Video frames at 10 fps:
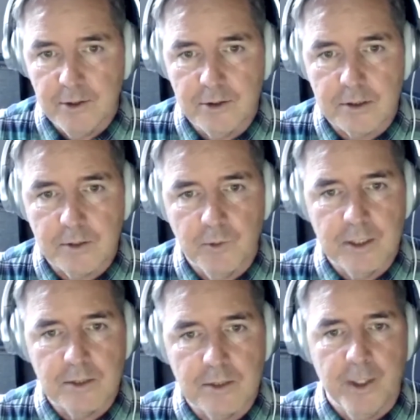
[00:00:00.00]
was
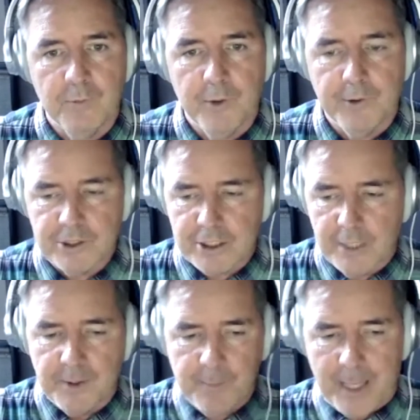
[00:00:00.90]
when we were jumping
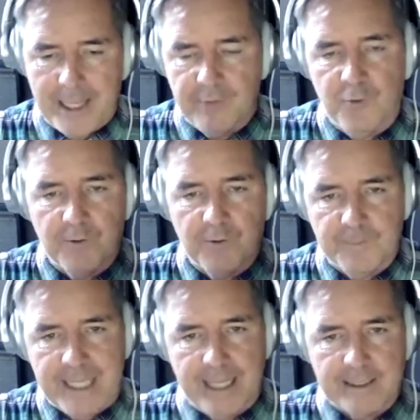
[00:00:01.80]
back and forth from
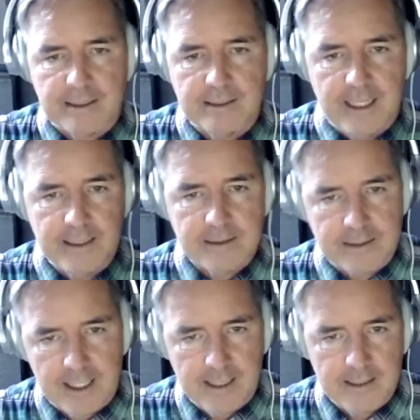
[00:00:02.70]
task to task to task.